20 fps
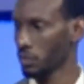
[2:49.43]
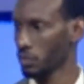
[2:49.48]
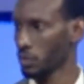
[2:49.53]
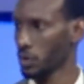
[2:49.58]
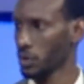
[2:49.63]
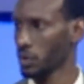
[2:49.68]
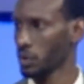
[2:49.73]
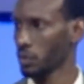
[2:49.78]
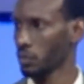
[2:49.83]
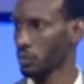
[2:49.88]

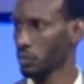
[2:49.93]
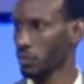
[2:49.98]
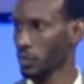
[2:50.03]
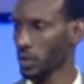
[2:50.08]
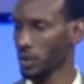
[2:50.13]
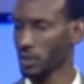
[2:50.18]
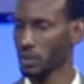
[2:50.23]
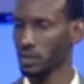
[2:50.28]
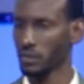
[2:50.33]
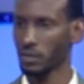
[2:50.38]
doing
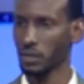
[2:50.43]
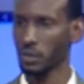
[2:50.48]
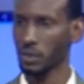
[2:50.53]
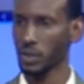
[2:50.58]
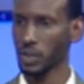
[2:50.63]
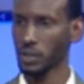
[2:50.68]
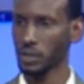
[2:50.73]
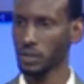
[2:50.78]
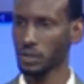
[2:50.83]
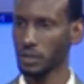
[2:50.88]
relatively
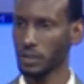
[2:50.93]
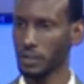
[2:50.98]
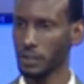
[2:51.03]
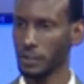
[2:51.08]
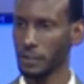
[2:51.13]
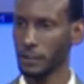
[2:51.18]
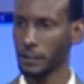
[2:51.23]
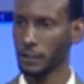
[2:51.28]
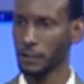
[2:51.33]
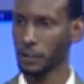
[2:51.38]
well.
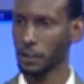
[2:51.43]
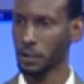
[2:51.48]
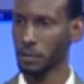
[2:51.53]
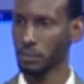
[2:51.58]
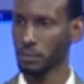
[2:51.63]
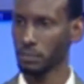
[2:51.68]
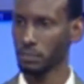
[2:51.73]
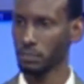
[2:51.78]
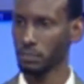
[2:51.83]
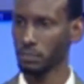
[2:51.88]

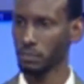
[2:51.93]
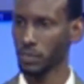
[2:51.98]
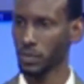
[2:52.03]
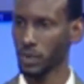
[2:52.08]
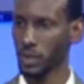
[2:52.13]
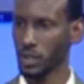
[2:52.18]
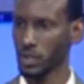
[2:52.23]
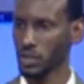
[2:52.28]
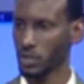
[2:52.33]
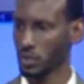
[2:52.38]

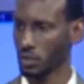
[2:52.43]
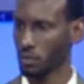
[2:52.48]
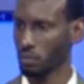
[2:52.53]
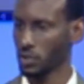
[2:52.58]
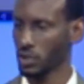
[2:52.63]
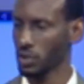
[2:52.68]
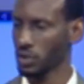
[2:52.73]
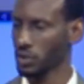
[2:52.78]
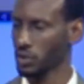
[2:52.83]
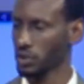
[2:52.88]
As you
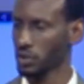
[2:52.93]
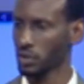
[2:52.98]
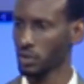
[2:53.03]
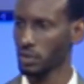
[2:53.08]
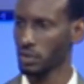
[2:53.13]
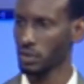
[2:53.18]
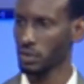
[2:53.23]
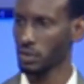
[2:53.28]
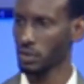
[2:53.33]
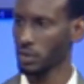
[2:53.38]

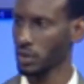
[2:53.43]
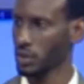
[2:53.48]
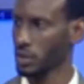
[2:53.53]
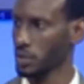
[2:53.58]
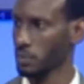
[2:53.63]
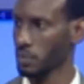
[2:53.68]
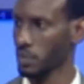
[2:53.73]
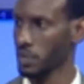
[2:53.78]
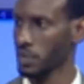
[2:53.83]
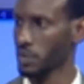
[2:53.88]
mentioned, the
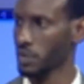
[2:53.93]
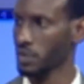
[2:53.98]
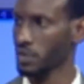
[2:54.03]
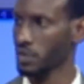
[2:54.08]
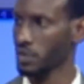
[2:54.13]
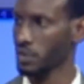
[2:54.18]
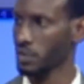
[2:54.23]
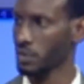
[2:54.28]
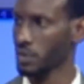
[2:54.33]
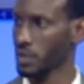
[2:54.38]
Rwanda Space
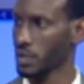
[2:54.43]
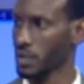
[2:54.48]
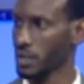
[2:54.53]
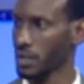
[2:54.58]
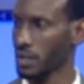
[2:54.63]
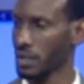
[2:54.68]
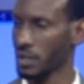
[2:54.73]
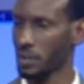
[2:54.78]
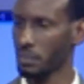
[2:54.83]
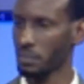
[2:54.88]
Agency was
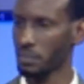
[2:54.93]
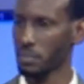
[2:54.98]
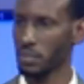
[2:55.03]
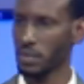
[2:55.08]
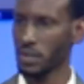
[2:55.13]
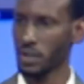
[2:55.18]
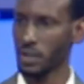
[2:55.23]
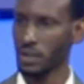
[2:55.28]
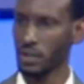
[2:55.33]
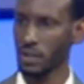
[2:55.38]
set up
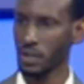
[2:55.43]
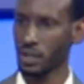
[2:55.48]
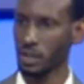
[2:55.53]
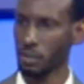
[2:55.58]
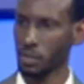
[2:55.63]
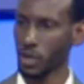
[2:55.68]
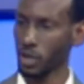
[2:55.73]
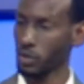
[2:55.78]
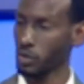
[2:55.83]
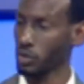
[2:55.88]

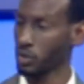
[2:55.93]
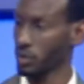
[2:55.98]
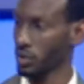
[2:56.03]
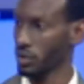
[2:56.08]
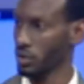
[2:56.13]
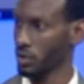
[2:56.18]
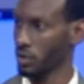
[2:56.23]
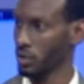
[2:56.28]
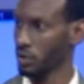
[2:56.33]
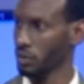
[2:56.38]
about 2
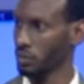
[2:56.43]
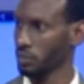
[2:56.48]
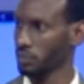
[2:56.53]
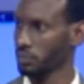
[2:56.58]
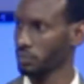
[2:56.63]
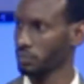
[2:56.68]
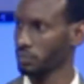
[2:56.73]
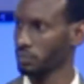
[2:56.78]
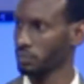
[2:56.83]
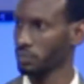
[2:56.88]
years ago,
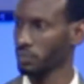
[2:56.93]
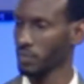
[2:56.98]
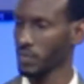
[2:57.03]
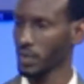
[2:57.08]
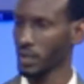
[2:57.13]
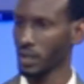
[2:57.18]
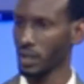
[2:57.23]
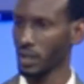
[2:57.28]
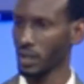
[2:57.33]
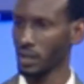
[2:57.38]

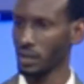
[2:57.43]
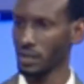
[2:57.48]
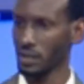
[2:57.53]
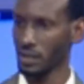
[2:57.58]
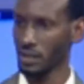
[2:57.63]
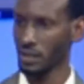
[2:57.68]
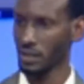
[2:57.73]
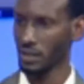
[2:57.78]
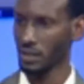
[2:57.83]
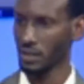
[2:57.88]
and
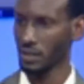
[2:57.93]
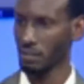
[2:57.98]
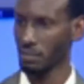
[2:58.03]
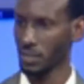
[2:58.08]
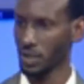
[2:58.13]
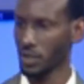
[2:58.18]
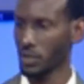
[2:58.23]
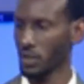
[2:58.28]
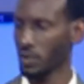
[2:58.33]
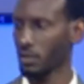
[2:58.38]
this is in the
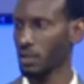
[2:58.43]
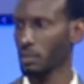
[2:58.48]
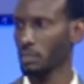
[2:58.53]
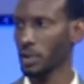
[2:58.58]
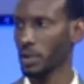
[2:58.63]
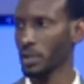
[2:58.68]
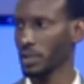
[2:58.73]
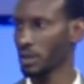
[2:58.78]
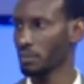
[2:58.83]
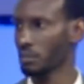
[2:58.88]
midst of a
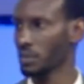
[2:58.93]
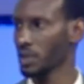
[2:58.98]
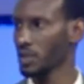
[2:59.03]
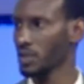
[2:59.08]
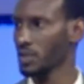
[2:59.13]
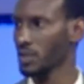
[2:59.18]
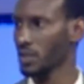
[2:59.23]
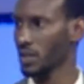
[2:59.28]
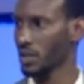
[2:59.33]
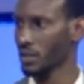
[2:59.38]

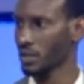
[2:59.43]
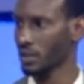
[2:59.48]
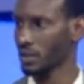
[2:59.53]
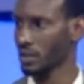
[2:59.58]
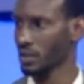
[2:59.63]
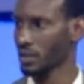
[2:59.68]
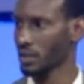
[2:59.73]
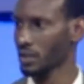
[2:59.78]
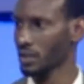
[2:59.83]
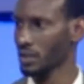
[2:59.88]
pandemic. So I think
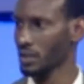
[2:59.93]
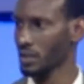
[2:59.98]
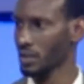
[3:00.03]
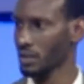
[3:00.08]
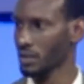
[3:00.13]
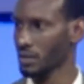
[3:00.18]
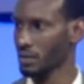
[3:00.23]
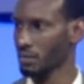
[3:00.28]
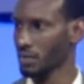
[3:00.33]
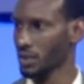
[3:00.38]
that is
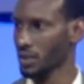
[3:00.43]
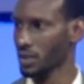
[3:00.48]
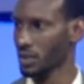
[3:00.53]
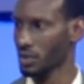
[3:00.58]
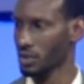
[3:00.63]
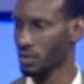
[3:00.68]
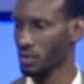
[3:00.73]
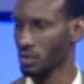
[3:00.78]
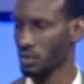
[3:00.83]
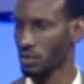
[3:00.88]
testament
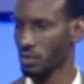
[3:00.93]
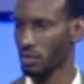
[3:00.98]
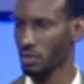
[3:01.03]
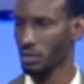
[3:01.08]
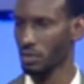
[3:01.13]
to